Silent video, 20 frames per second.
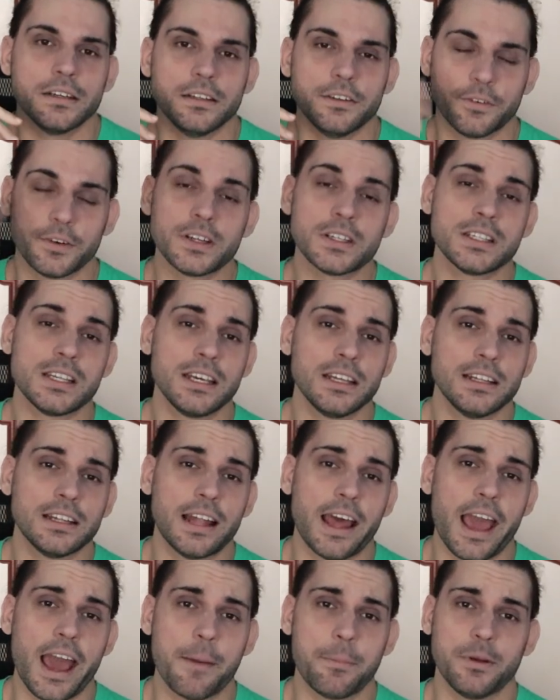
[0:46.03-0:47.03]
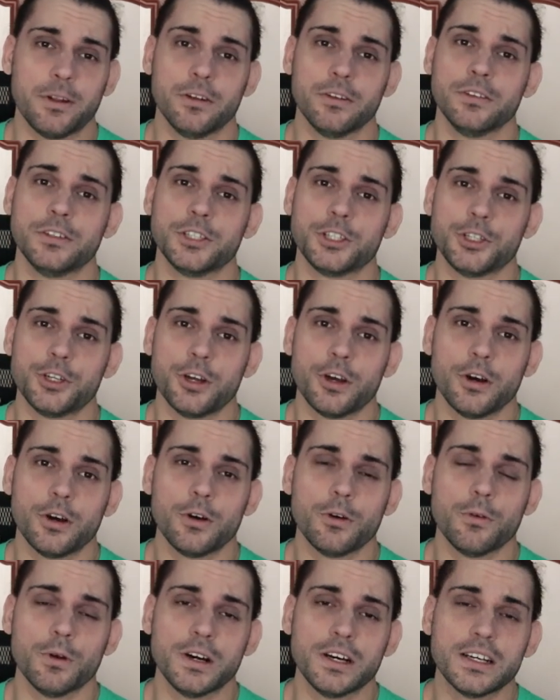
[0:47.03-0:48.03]
The first thing that happened on the
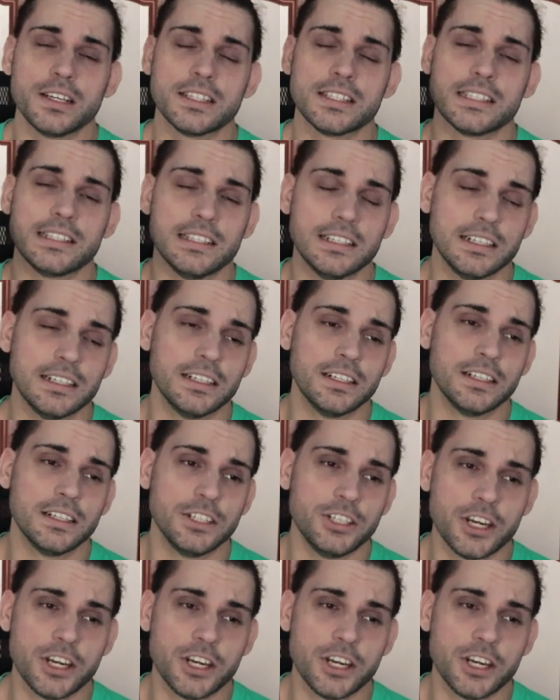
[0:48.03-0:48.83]
show was the